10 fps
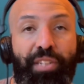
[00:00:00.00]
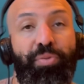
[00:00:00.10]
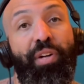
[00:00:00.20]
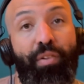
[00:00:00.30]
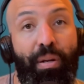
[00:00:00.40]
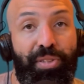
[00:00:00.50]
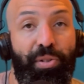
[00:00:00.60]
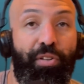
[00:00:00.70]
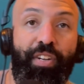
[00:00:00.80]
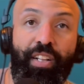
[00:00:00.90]
to another
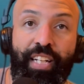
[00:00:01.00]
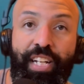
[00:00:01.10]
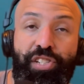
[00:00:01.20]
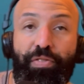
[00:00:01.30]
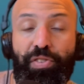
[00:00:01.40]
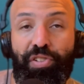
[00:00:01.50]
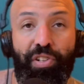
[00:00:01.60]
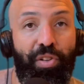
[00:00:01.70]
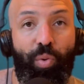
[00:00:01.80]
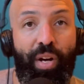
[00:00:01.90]
episode of Unleashed. If you're
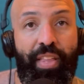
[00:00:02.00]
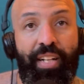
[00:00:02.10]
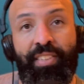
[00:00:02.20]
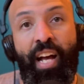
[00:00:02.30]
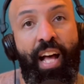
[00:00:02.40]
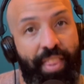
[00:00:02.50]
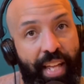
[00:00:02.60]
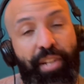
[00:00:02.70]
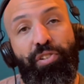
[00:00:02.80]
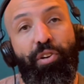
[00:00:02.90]
still with us,
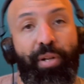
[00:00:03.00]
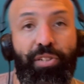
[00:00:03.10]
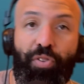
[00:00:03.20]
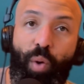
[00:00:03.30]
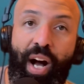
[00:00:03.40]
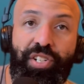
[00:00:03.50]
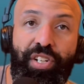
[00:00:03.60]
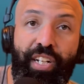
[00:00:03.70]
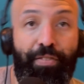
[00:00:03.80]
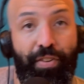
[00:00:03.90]
thank you so much for
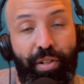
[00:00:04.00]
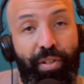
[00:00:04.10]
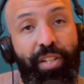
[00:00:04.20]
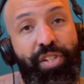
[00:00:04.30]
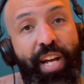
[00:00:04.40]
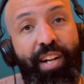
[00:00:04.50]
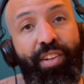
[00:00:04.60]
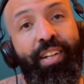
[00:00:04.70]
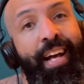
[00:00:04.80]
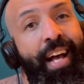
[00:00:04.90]
watching. If you're new to the
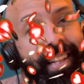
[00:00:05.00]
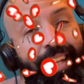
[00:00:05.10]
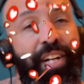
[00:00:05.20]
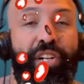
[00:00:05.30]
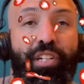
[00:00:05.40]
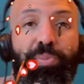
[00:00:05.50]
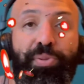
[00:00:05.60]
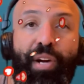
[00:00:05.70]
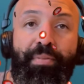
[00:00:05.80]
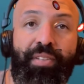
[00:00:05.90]
channel, like, share, and
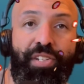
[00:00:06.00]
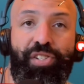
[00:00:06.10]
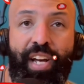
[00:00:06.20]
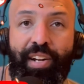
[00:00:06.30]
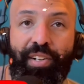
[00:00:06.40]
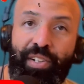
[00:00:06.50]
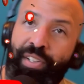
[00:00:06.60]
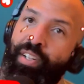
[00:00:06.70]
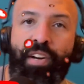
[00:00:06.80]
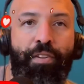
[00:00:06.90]
subscribe to the
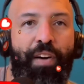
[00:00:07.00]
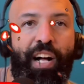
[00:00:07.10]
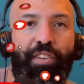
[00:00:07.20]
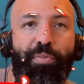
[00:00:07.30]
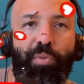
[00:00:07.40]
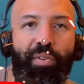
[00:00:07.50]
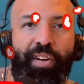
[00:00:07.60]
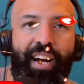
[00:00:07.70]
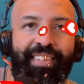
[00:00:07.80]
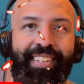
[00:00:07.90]
channel. Follow for more
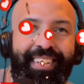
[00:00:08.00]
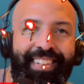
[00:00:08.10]
content.